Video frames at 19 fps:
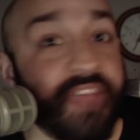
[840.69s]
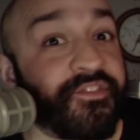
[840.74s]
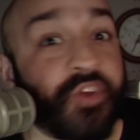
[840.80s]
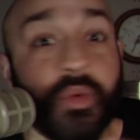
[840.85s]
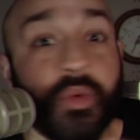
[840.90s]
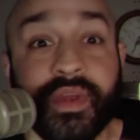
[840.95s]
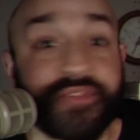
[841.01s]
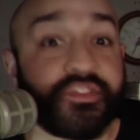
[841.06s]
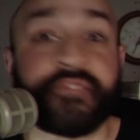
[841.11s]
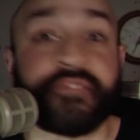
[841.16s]
to
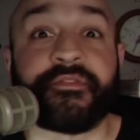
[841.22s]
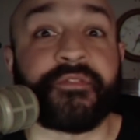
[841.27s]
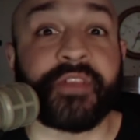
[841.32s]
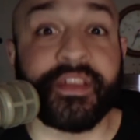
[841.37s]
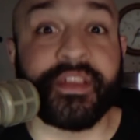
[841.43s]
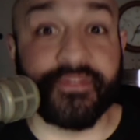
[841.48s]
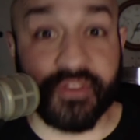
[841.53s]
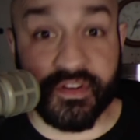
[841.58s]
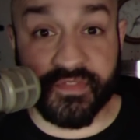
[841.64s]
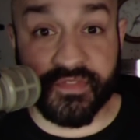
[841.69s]
whatever the
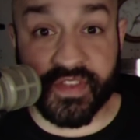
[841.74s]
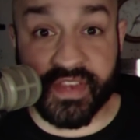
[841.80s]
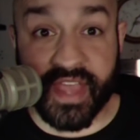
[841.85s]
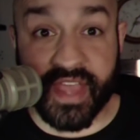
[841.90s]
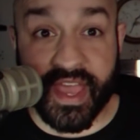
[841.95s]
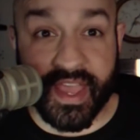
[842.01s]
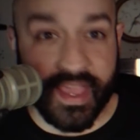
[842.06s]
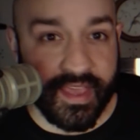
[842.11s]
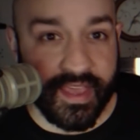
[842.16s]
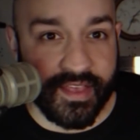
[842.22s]
flavor of the
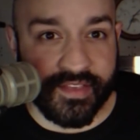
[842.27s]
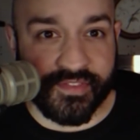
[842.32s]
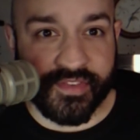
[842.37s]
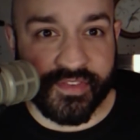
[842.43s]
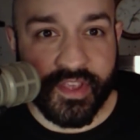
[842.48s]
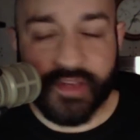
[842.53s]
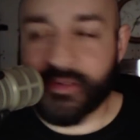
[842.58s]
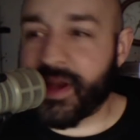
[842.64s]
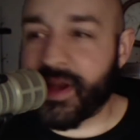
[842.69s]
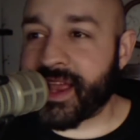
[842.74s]
day is,
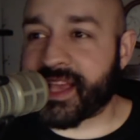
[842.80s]
right?